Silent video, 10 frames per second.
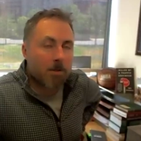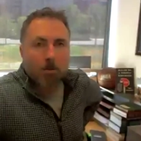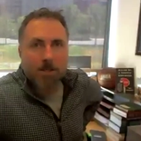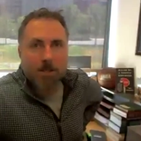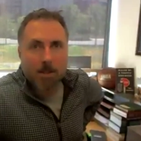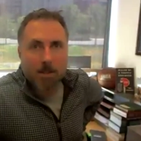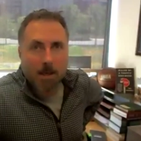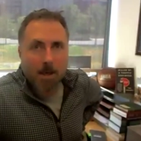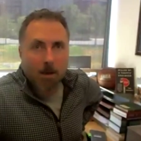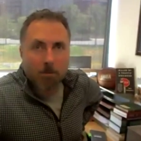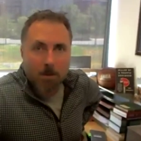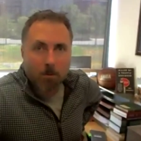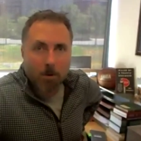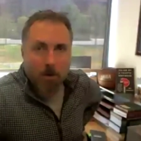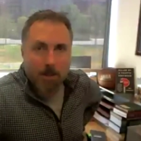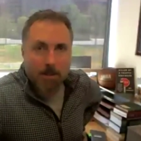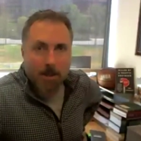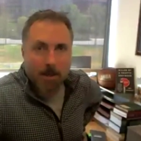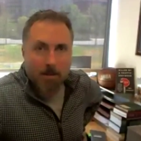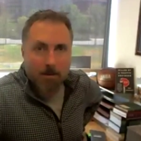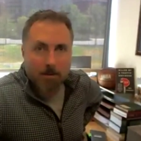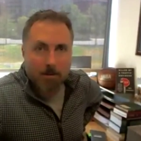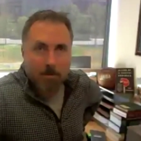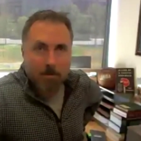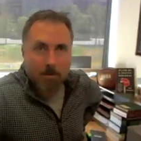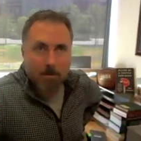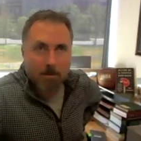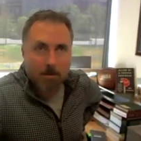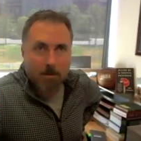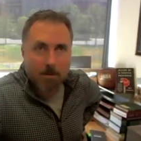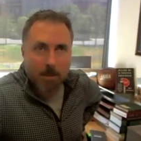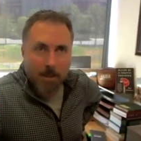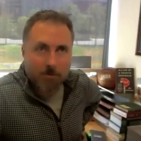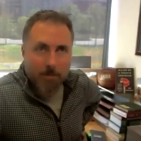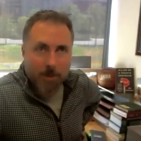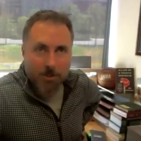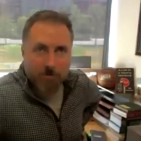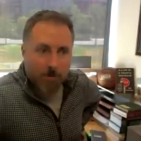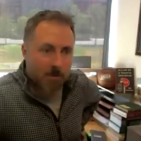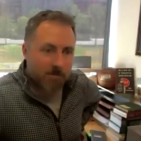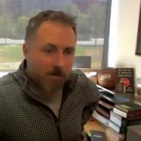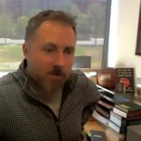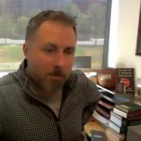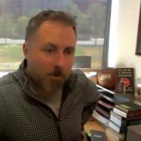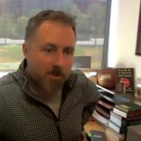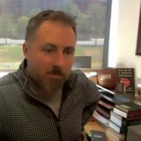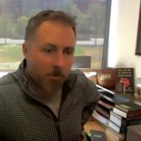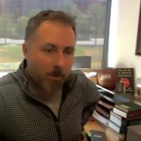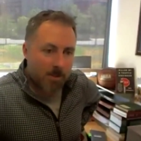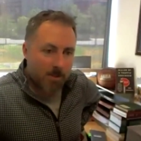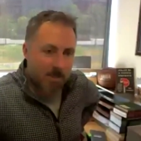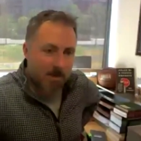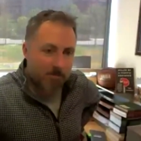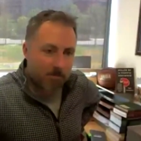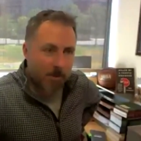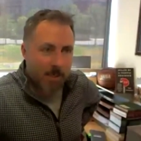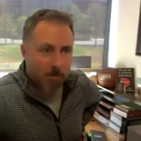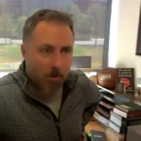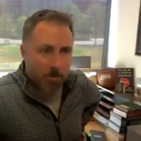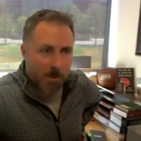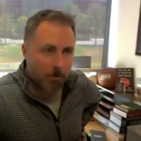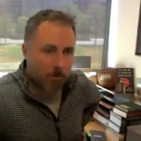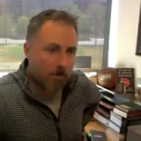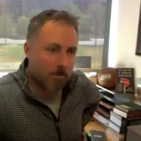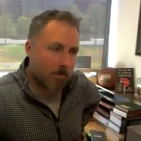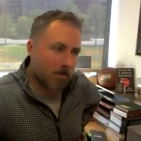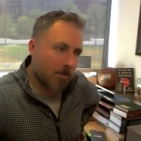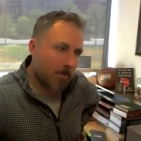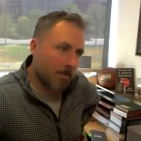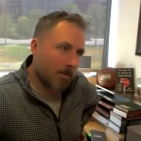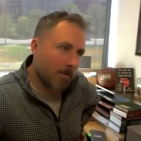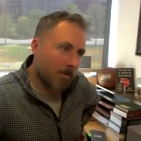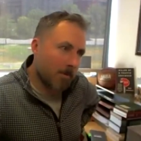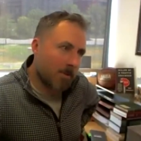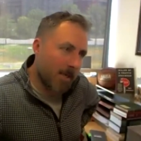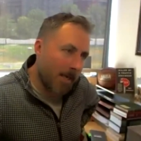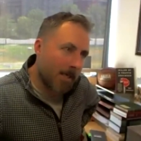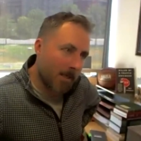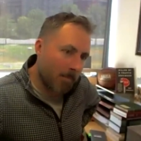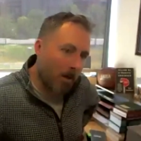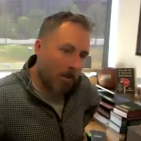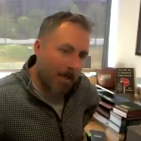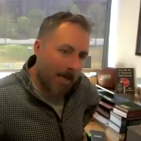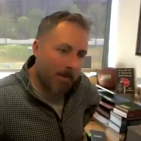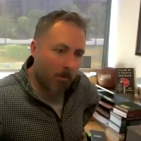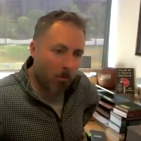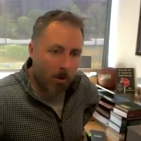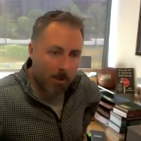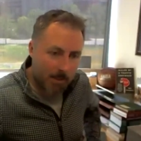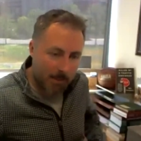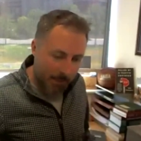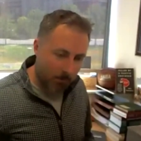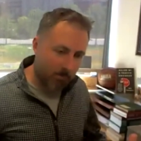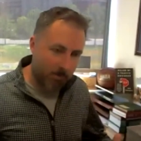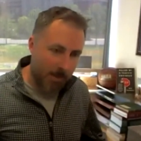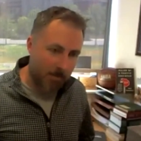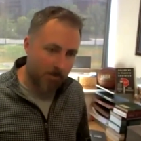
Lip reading: the reason is I really wanted to get my information from like a first person voice instead of reading about people saying about what happened. I wanted to hear it from them